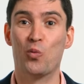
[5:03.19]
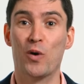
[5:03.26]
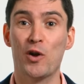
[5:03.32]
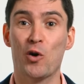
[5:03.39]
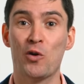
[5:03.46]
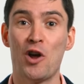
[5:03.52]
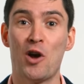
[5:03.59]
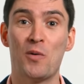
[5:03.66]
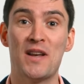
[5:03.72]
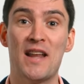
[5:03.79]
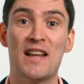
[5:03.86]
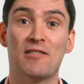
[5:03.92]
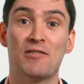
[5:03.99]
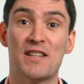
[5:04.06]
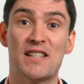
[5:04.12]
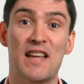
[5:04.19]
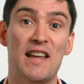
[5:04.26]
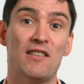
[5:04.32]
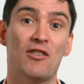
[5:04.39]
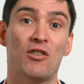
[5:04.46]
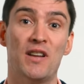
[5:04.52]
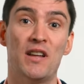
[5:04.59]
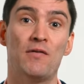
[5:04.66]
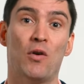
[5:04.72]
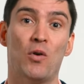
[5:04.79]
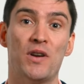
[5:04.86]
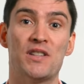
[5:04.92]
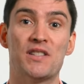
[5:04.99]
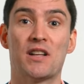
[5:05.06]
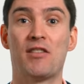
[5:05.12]
We all know we need a receipt or an
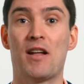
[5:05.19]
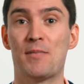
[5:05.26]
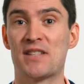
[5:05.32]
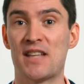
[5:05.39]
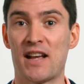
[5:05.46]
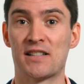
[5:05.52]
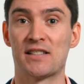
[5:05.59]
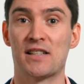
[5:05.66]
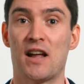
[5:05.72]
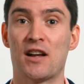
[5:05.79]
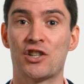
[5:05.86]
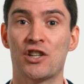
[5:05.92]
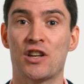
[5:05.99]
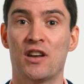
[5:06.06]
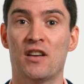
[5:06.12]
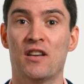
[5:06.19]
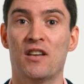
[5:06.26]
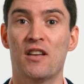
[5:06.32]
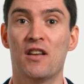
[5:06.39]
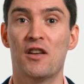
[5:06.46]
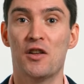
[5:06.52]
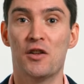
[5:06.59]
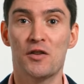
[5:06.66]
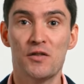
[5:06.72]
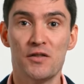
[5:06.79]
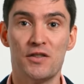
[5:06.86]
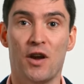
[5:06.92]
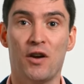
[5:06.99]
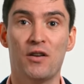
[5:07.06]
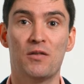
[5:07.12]
invoice to claim a tax deduction.
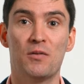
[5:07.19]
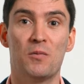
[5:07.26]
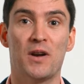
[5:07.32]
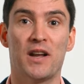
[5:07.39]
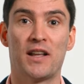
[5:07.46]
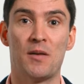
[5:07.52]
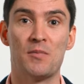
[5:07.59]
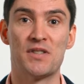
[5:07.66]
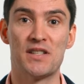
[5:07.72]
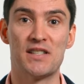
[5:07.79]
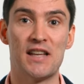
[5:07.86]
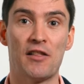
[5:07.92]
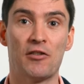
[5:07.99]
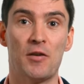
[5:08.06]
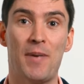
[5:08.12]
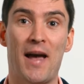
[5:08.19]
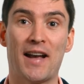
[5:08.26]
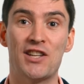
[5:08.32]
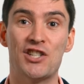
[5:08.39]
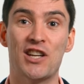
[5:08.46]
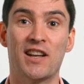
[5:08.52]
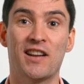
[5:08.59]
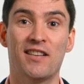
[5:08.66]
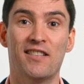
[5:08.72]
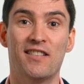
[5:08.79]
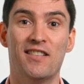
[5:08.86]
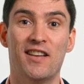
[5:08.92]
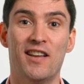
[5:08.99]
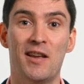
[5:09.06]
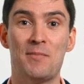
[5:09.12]
So when it comes to salary packaging,
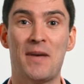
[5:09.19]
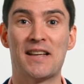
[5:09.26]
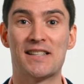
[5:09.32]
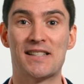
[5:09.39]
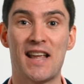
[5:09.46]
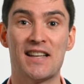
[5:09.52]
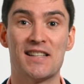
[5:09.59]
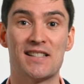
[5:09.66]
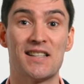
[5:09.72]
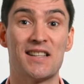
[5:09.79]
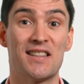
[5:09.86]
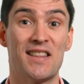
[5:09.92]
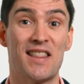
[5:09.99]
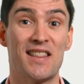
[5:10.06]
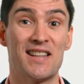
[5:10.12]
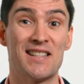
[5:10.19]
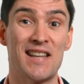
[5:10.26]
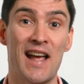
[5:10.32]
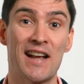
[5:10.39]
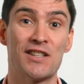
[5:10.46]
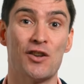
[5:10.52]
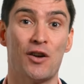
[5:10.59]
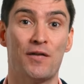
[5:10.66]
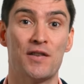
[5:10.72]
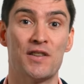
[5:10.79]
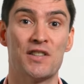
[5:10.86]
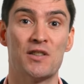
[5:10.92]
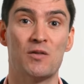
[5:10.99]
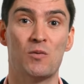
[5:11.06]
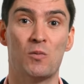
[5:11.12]
it makes sense that the tax
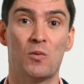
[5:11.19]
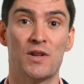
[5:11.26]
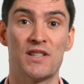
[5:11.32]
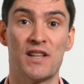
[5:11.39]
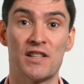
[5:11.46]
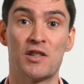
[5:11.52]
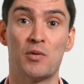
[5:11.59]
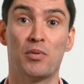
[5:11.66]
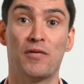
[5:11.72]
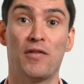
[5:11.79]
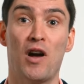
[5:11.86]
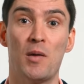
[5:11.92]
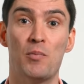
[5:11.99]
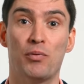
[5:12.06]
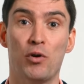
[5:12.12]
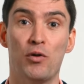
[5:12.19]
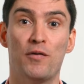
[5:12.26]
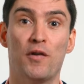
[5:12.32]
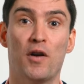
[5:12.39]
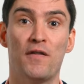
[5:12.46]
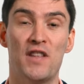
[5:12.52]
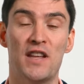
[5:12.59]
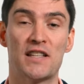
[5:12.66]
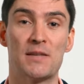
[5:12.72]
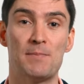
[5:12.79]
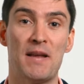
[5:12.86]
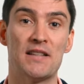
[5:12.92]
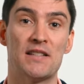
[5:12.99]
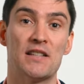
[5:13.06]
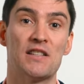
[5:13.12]
office wants us to provide proof of the
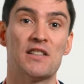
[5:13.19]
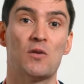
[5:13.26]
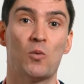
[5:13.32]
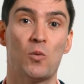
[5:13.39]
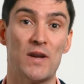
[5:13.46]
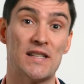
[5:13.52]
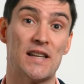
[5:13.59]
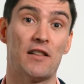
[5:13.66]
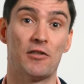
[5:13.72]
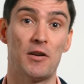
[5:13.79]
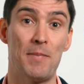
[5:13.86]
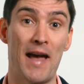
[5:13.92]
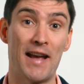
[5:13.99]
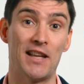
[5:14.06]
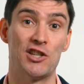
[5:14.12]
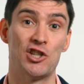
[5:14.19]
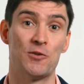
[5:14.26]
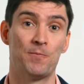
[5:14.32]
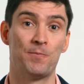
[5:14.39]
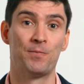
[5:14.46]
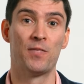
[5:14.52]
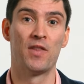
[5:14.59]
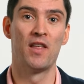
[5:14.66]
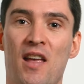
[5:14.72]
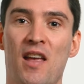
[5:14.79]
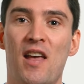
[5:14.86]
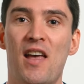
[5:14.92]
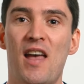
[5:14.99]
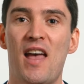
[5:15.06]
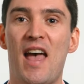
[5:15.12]
expenses we salary package.
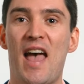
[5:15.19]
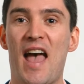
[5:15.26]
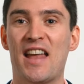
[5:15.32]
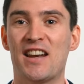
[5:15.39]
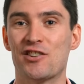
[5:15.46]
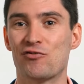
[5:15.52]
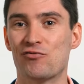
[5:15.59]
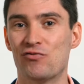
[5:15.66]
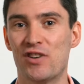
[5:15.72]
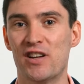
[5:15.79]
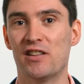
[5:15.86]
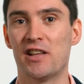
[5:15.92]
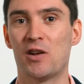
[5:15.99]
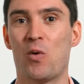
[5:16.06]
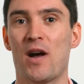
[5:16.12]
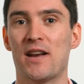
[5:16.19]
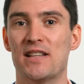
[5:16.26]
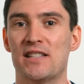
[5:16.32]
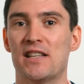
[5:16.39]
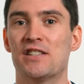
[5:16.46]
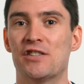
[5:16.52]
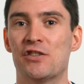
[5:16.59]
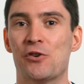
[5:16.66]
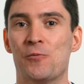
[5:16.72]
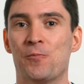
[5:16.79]
And it's really quite easy to do.